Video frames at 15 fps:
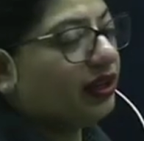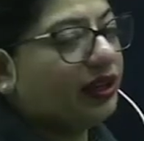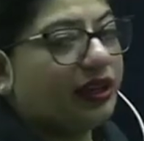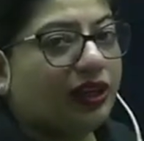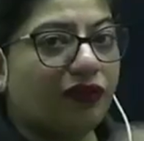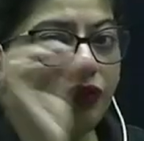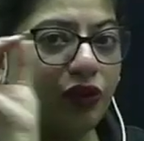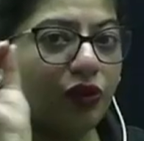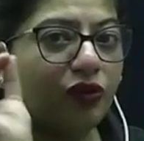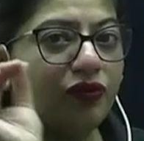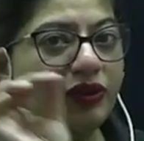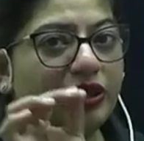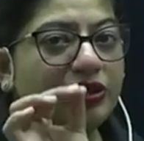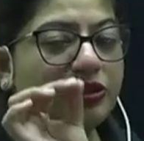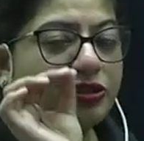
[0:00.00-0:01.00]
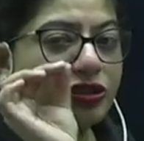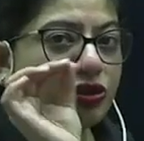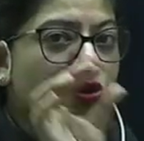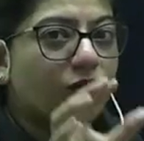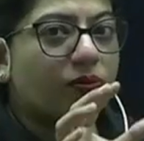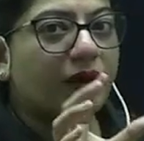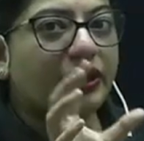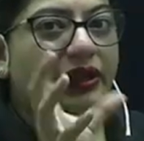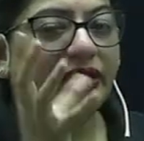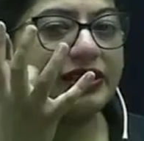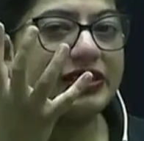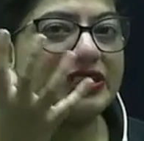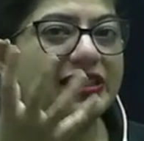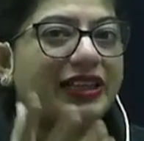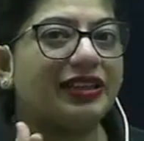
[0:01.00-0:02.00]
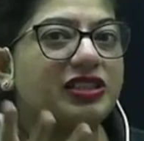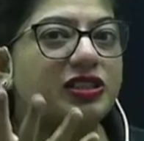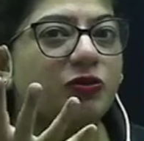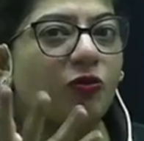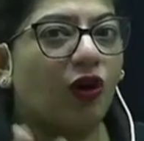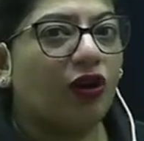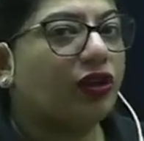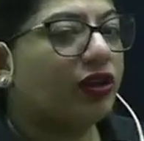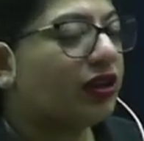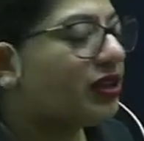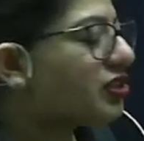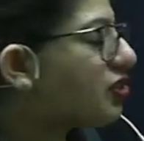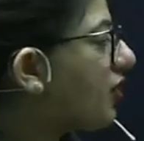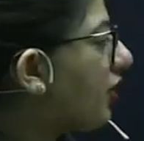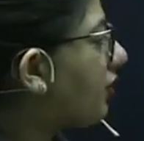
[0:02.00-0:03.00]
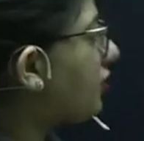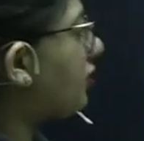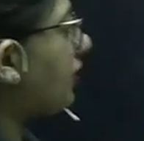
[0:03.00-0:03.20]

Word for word: if you will zoom it and see its molecular structure,